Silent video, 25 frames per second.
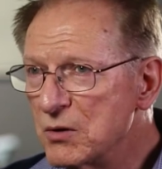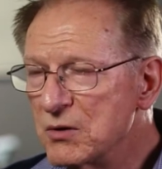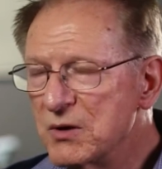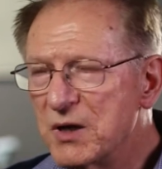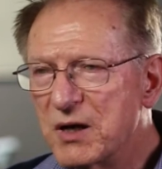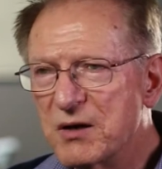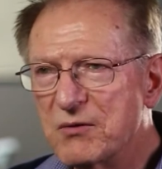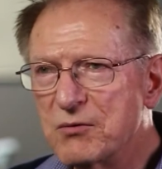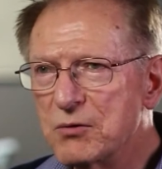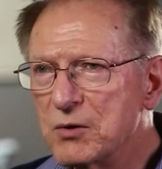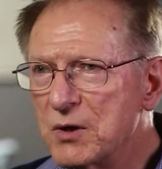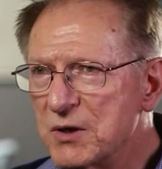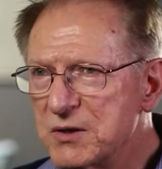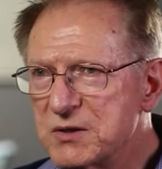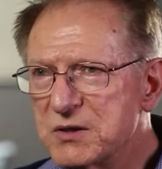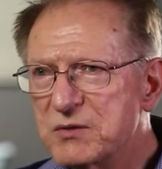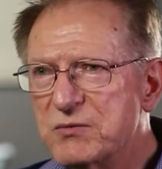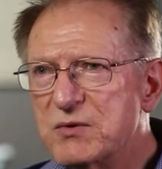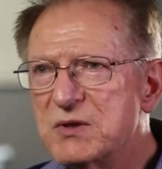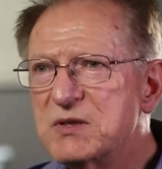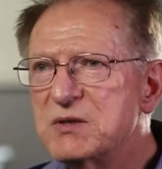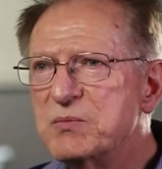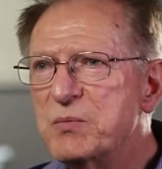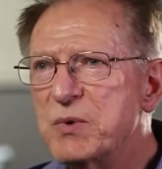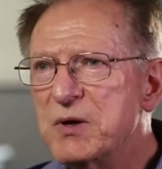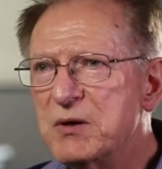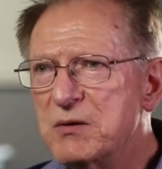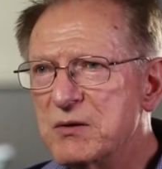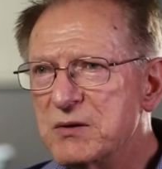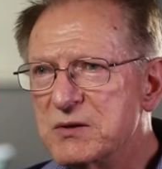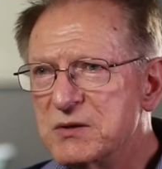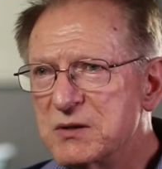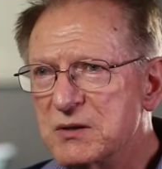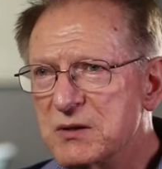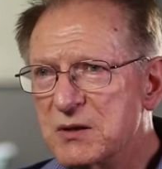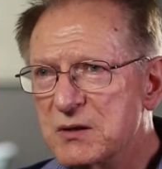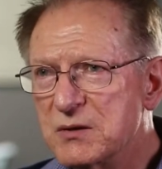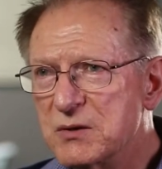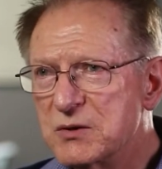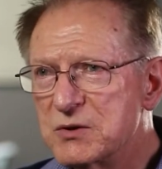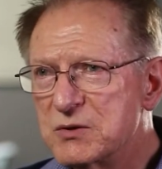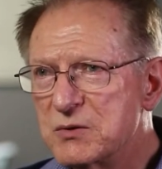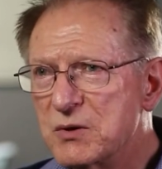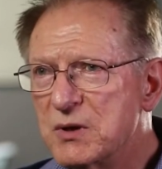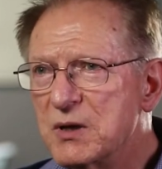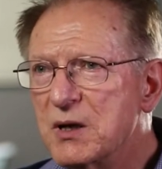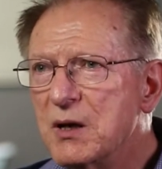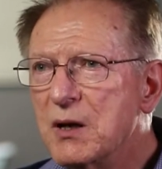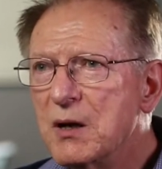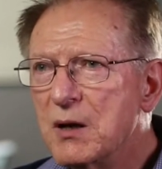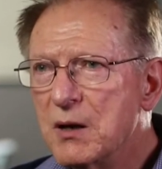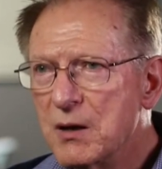all have lots of experience in industry.